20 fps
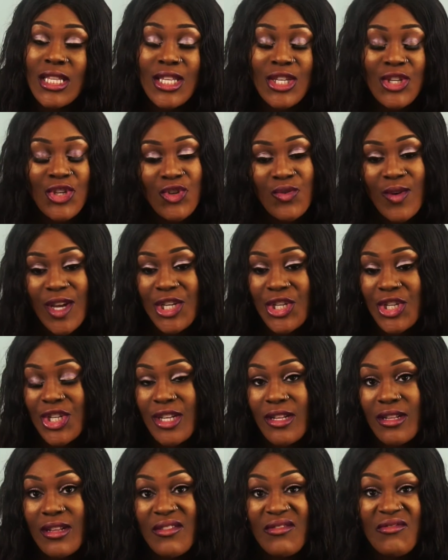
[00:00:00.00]
situation
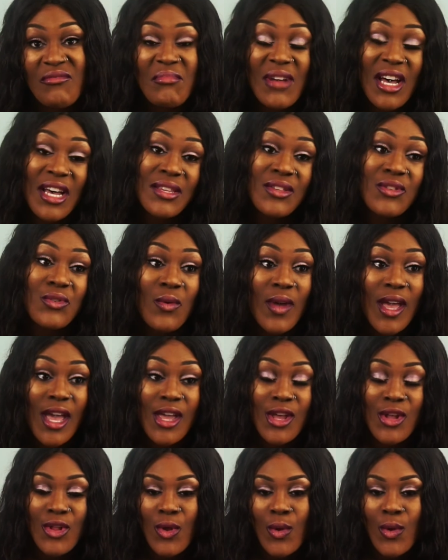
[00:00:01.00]
and have passed away.